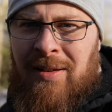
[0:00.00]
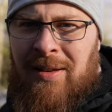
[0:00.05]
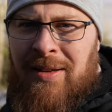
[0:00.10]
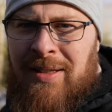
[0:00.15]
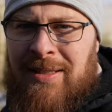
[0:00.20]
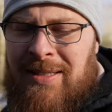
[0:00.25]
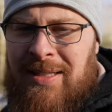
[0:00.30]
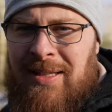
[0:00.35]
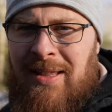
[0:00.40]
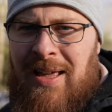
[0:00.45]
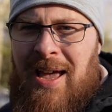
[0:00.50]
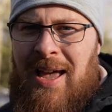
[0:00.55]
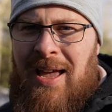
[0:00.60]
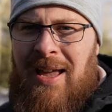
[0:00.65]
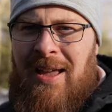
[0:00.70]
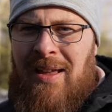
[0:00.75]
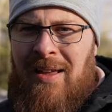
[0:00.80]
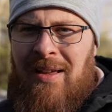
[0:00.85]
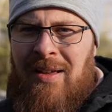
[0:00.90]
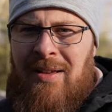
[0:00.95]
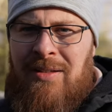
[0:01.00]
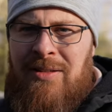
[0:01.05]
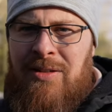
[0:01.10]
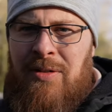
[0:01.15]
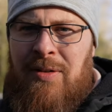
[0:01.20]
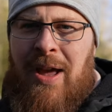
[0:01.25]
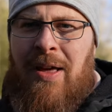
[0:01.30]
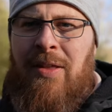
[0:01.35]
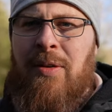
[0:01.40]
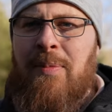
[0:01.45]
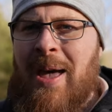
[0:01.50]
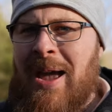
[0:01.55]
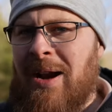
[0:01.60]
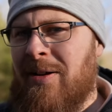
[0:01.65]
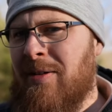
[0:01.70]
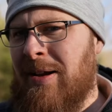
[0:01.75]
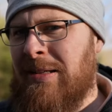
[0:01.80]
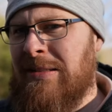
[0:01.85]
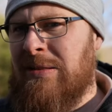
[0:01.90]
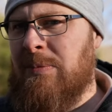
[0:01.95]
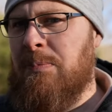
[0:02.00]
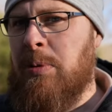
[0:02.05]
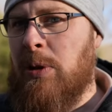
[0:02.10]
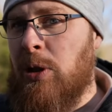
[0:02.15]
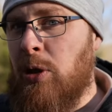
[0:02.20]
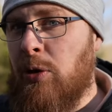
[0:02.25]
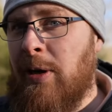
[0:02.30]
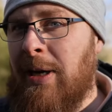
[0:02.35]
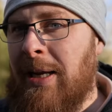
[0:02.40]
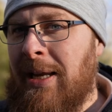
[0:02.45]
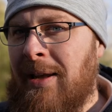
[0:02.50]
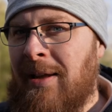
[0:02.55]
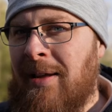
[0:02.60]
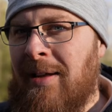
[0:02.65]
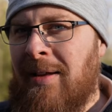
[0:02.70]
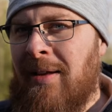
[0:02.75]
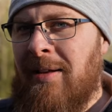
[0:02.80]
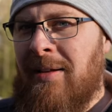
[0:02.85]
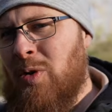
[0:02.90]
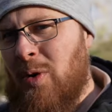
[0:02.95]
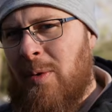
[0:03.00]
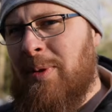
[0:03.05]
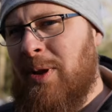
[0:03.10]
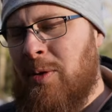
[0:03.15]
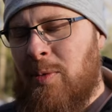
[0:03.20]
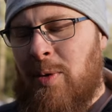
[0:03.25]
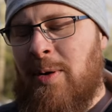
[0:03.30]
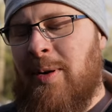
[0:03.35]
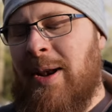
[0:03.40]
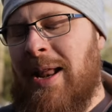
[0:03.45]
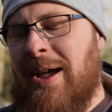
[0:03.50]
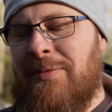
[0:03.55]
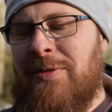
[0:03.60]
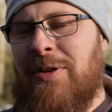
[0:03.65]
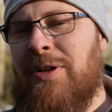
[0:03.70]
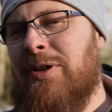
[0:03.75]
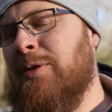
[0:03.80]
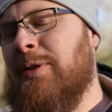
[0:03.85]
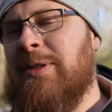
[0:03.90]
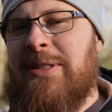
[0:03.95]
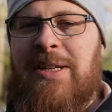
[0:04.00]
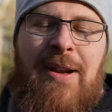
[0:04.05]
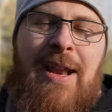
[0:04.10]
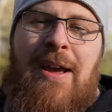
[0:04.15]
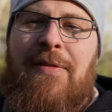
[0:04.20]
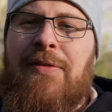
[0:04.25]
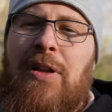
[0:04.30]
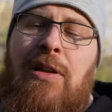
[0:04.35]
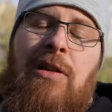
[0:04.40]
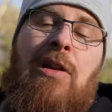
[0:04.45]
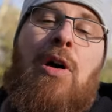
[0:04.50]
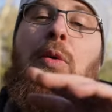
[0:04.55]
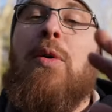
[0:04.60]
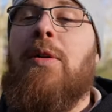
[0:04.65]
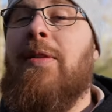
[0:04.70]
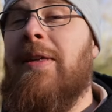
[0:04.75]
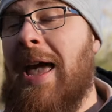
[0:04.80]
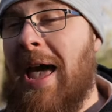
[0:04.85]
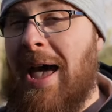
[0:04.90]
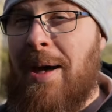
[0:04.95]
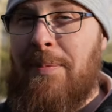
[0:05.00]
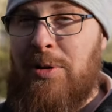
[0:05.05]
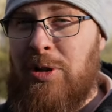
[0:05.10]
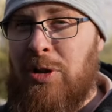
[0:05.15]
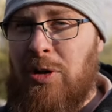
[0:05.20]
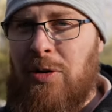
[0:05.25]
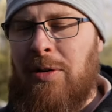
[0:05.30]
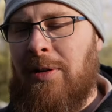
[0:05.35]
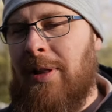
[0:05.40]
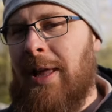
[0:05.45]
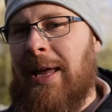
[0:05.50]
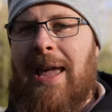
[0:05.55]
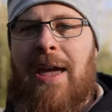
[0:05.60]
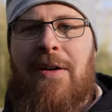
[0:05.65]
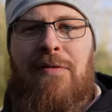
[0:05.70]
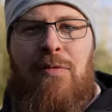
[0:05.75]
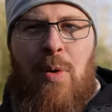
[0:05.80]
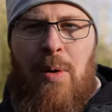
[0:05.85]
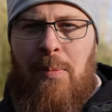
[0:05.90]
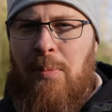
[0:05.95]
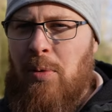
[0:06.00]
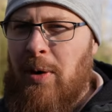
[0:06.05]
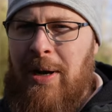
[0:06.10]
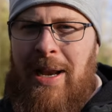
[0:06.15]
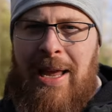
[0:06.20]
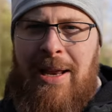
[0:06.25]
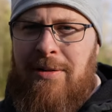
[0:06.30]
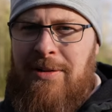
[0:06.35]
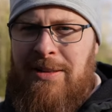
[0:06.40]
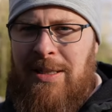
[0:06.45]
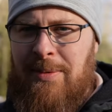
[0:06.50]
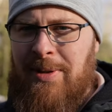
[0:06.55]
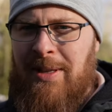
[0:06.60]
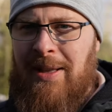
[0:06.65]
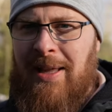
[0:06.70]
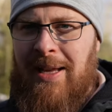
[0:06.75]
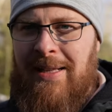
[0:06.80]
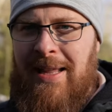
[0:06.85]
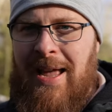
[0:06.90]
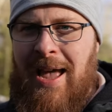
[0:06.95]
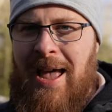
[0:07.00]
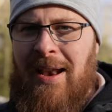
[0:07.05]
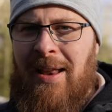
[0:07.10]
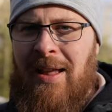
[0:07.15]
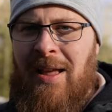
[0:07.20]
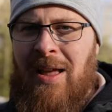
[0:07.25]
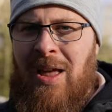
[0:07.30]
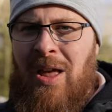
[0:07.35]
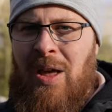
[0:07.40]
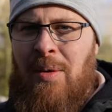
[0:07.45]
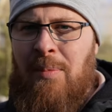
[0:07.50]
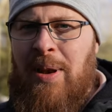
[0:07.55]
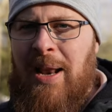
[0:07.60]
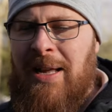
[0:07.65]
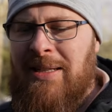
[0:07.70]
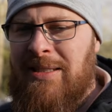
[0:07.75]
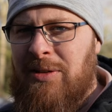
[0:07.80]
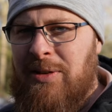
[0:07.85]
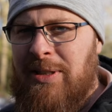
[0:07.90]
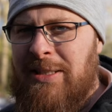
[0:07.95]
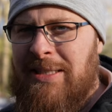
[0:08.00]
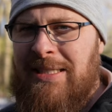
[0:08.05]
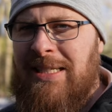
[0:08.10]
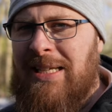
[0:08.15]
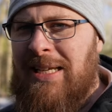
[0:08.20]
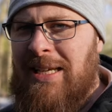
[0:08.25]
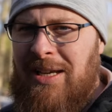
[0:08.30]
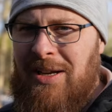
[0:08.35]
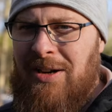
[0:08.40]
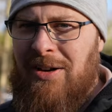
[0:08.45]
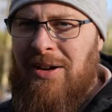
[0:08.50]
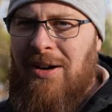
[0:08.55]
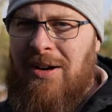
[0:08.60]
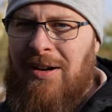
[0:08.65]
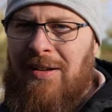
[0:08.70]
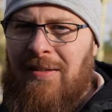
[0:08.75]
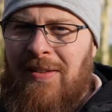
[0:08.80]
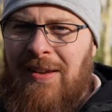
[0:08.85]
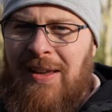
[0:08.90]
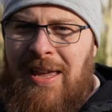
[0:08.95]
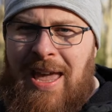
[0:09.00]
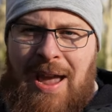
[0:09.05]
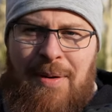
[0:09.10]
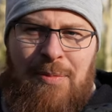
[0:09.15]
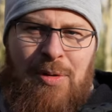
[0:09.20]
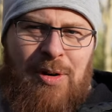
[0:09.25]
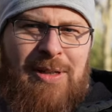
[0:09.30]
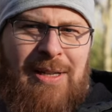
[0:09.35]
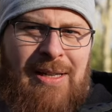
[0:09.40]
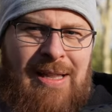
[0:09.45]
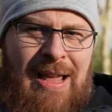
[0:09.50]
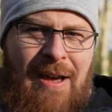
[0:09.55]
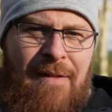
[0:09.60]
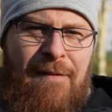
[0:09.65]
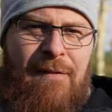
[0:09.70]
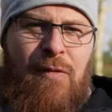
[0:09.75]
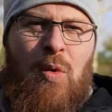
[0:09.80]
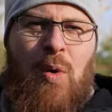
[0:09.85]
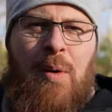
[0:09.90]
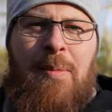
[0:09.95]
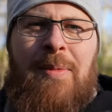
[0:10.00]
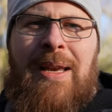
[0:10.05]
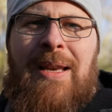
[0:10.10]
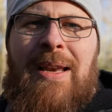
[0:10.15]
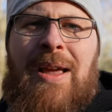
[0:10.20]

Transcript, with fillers: You see that? So now the background's blurry. Normally what I would have to do is I'd have to lower the aperture to like f1.8 or something like that. But as you could see here, the camera did that for me.